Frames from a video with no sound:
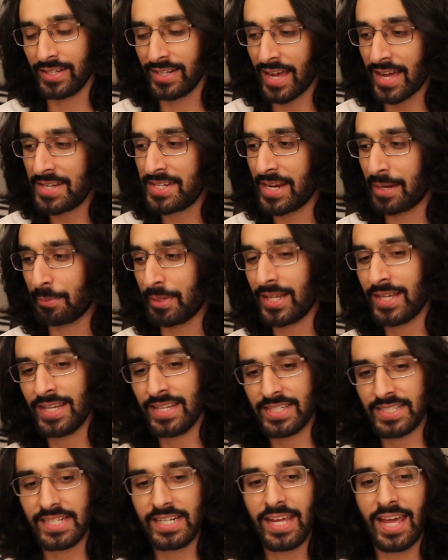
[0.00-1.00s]
God damn it.
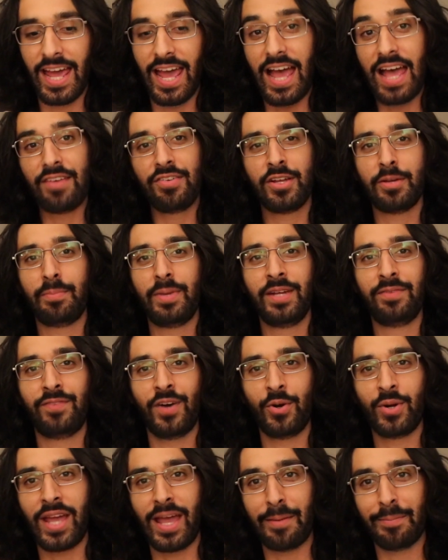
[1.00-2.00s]
See, having a big
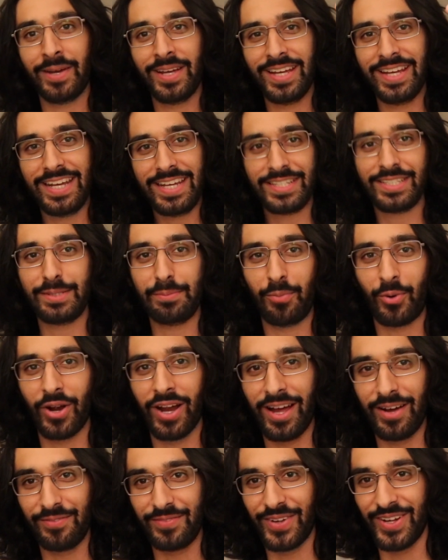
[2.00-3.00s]
vocab isn't more
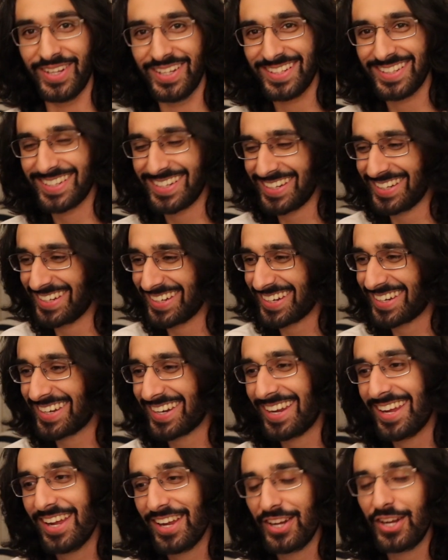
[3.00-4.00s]
helpful.
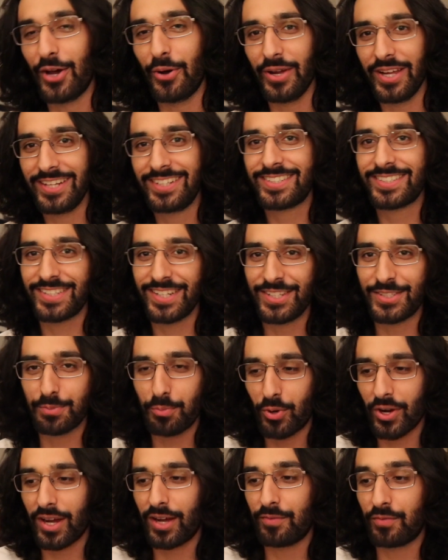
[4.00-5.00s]
No, it's
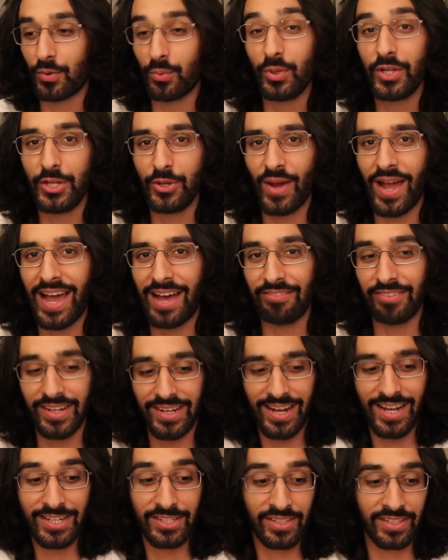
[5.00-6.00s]
more helpful when you have it.
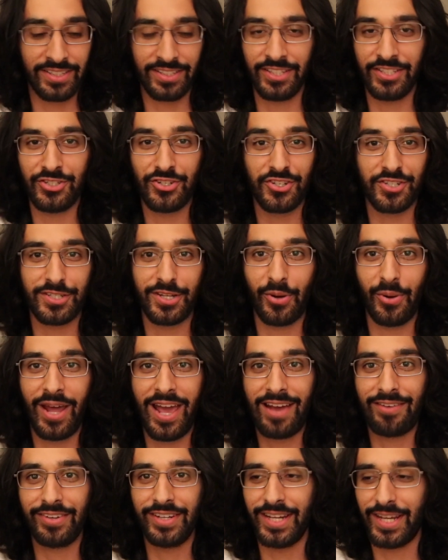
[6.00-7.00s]
I clearly just don't
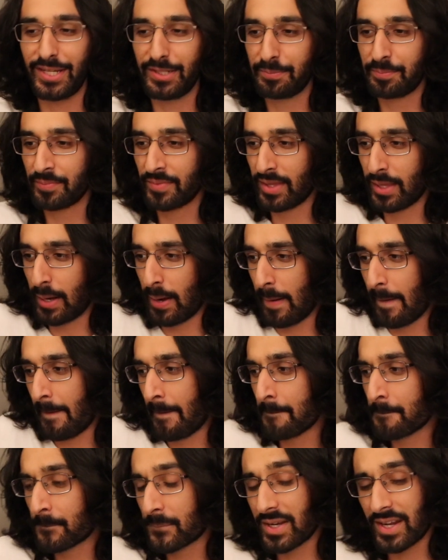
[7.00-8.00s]
have it yet.
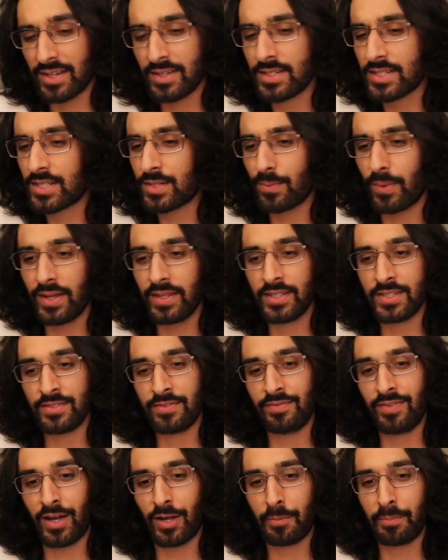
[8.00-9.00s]
And this is why the
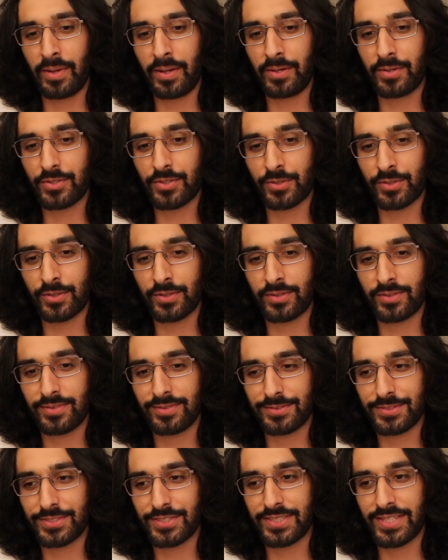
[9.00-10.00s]
developmental
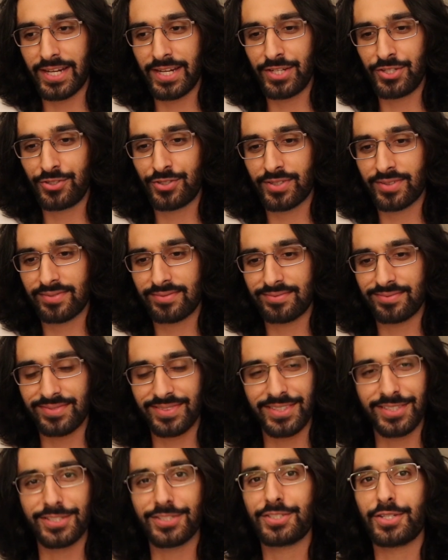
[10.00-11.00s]
stage
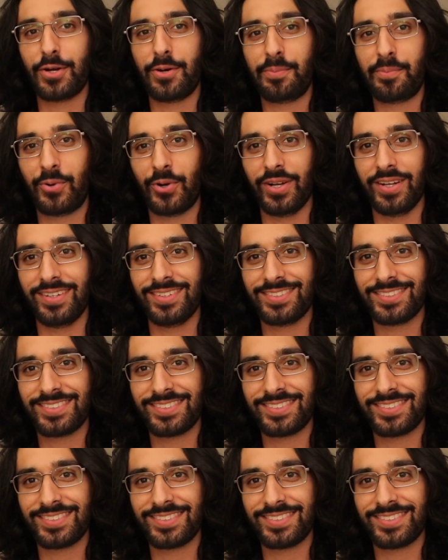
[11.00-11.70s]
is so important.